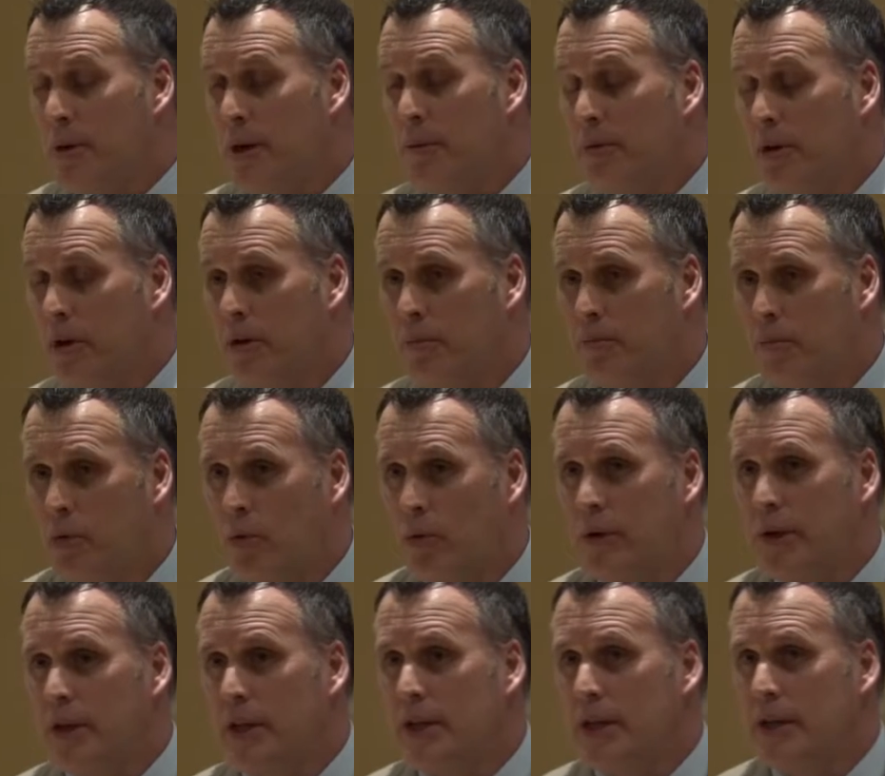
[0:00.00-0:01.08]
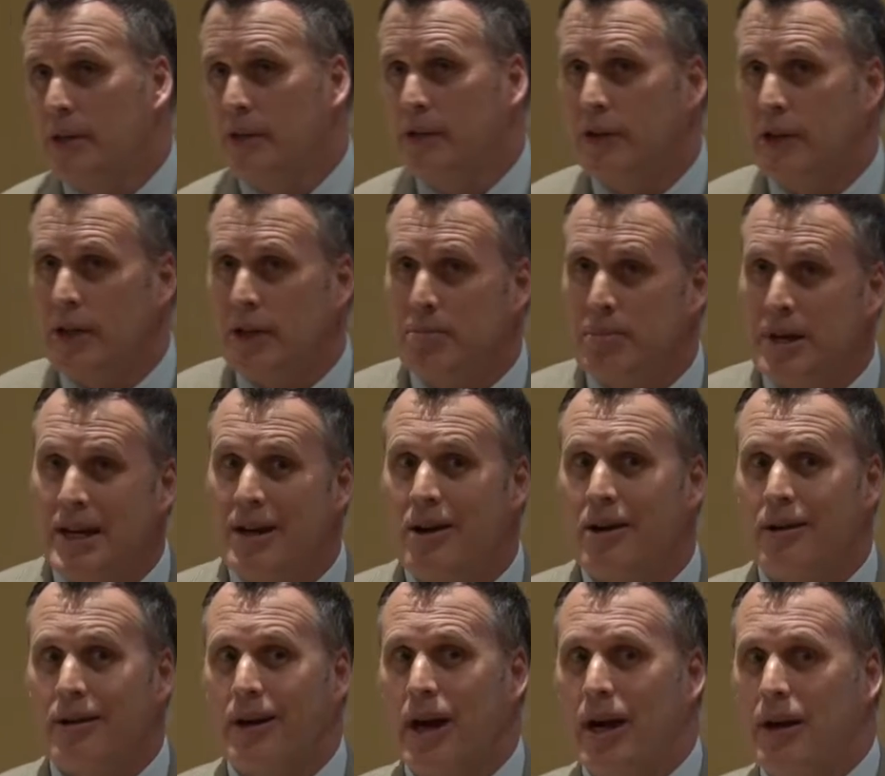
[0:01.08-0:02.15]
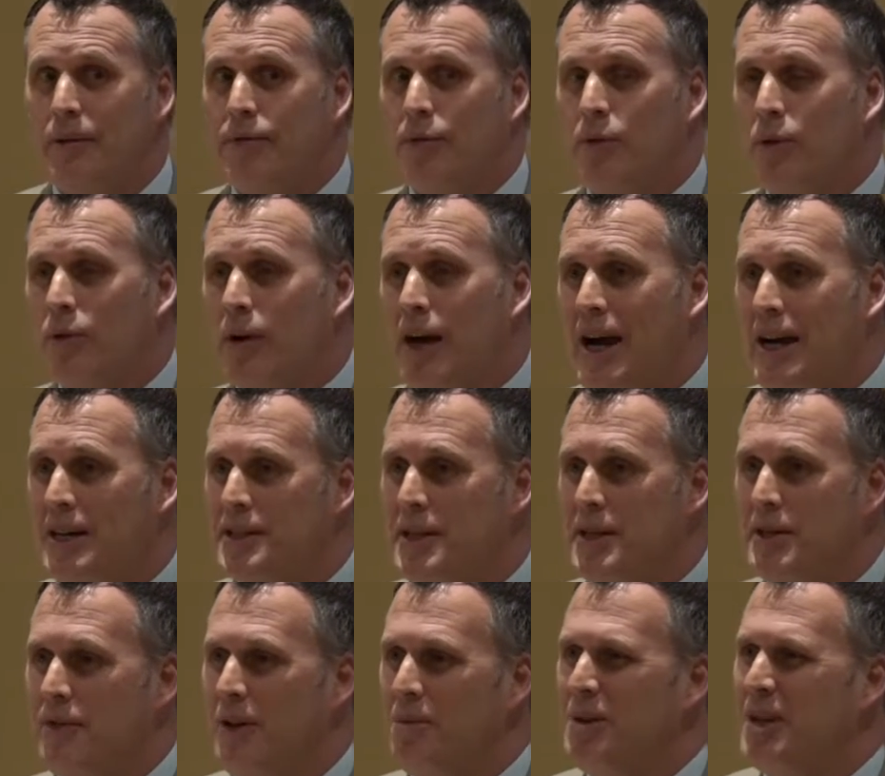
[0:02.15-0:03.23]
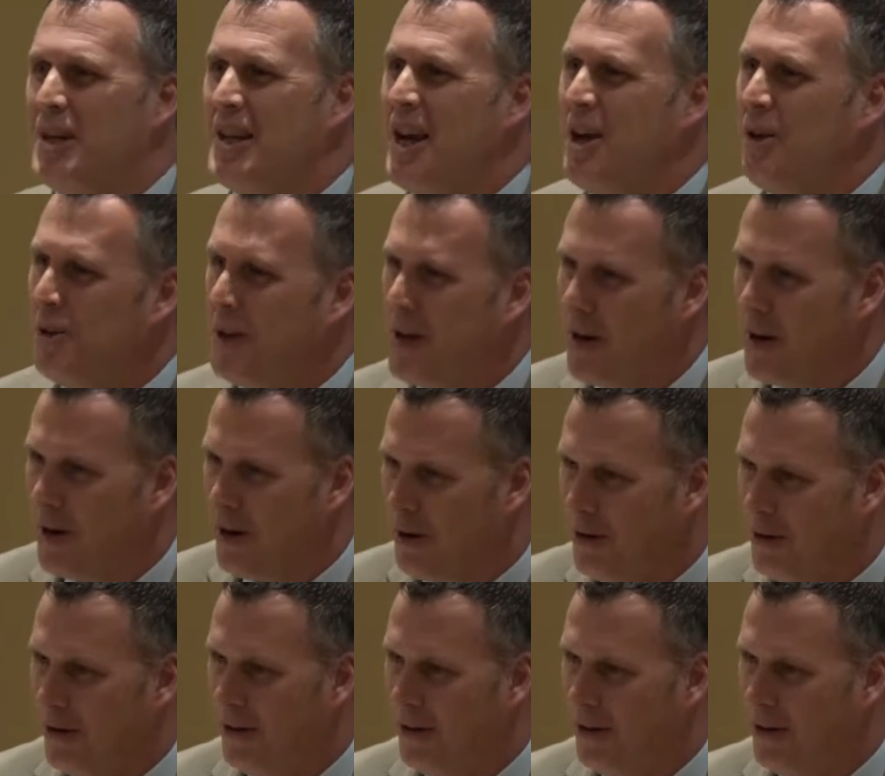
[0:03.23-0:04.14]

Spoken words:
people on our board is the PR guy for Access Family Health Care.